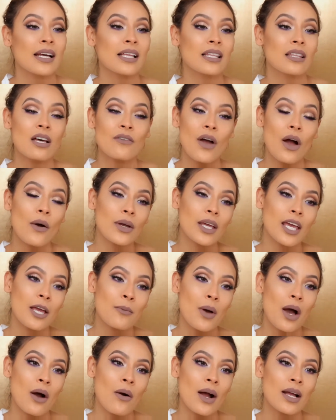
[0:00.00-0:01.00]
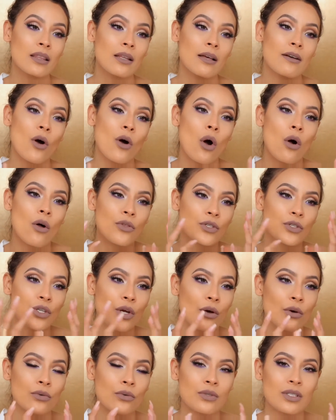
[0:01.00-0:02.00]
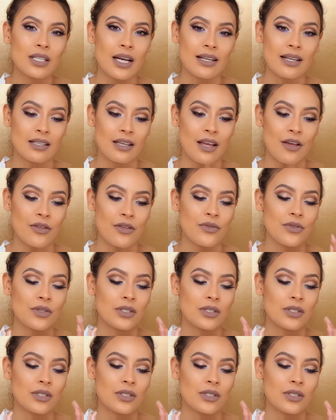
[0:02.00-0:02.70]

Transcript: And I love how it came out. I love all the tones tied together.